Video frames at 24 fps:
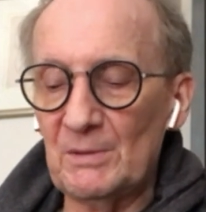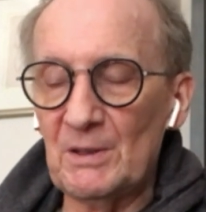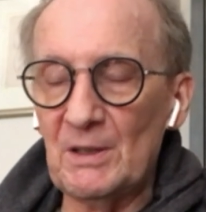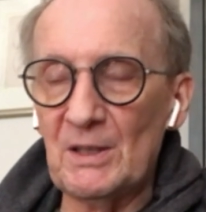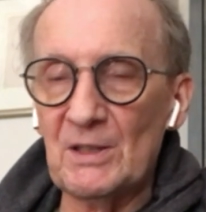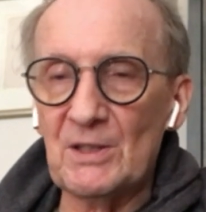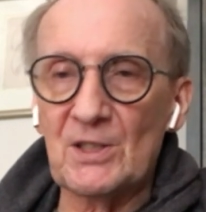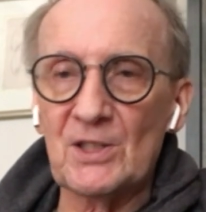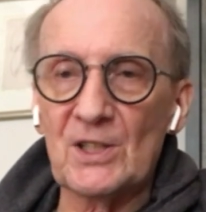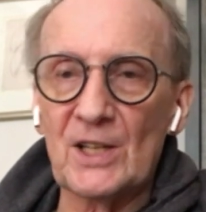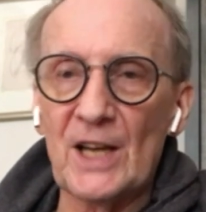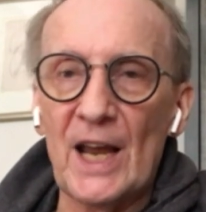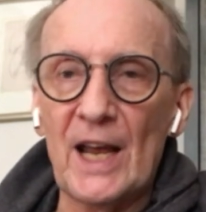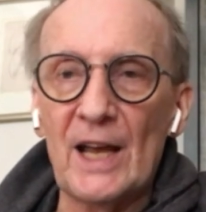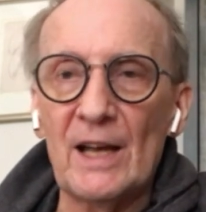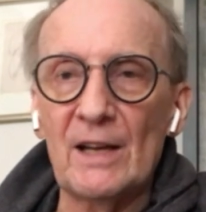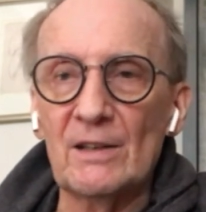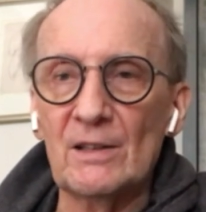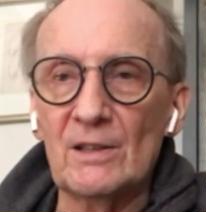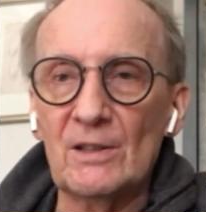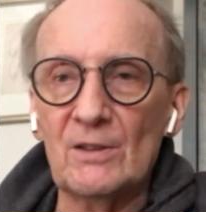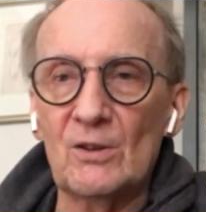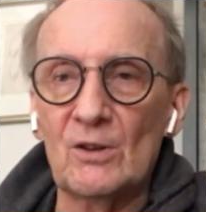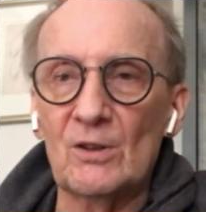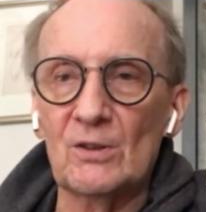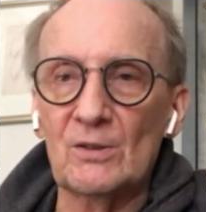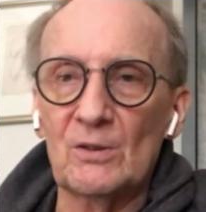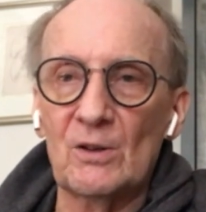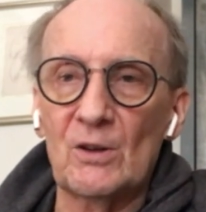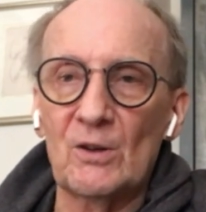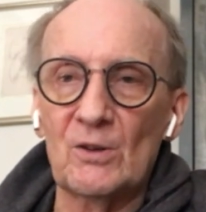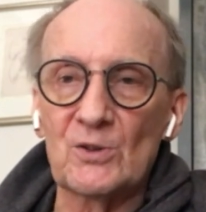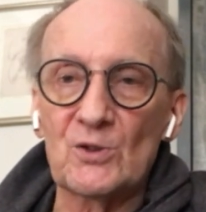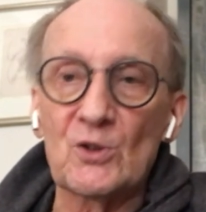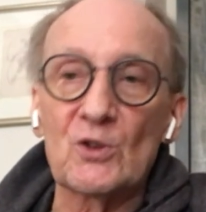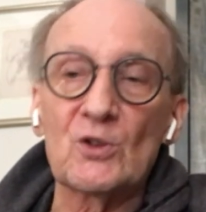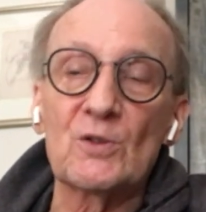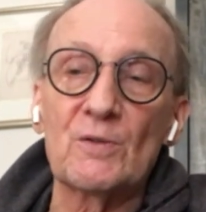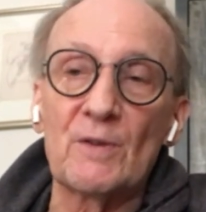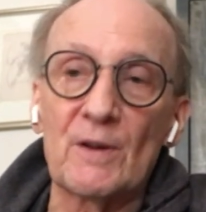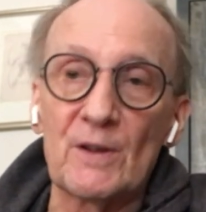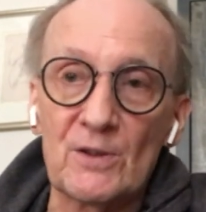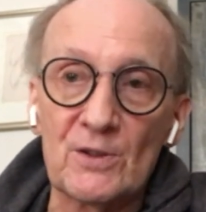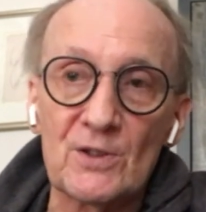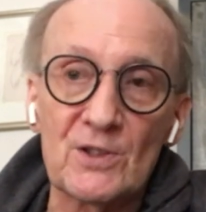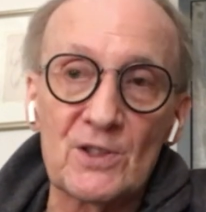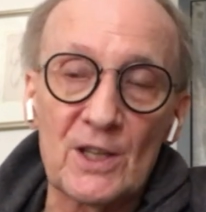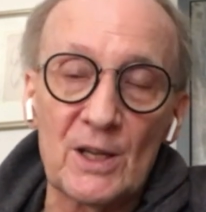scanned and all sorts of
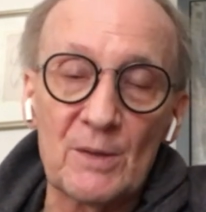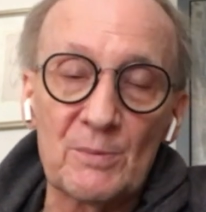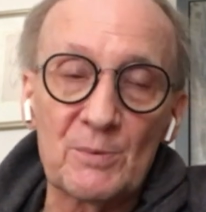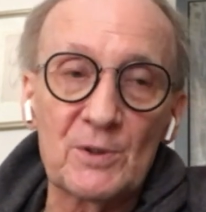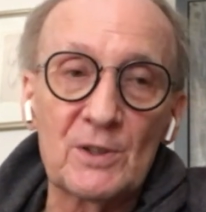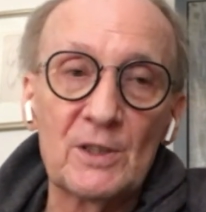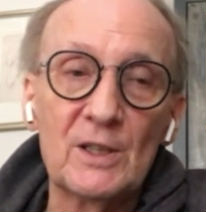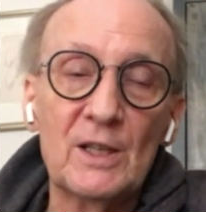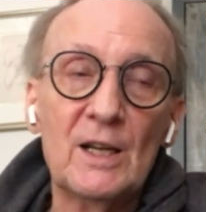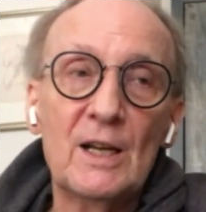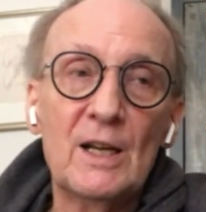other steps.